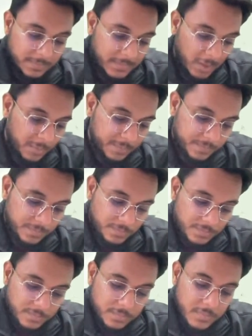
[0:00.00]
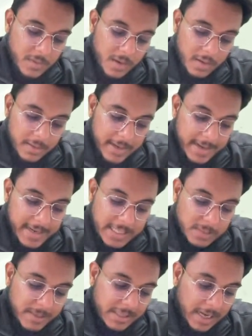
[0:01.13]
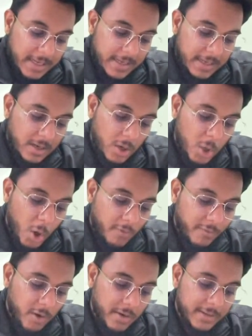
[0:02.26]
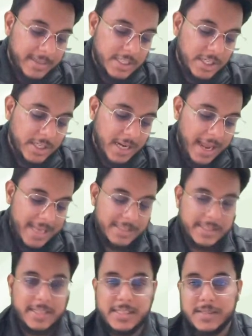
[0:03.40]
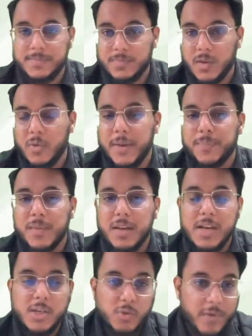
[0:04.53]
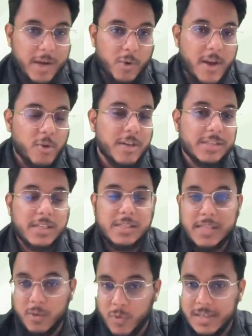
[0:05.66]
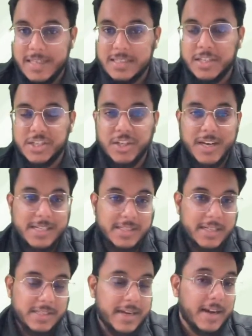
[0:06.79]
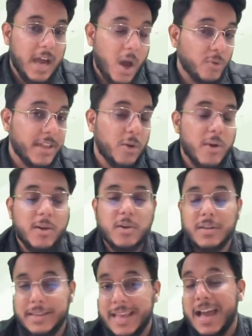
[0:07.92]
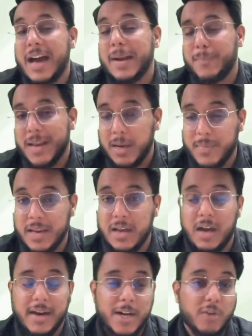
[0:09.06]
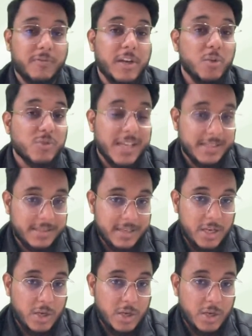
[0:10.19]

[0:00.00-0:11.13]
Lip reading: Now, Indian Express article, law for digital assets. Okay. So we are going to discuss that what these digital assets are and how they are becoming a kind of a nuisance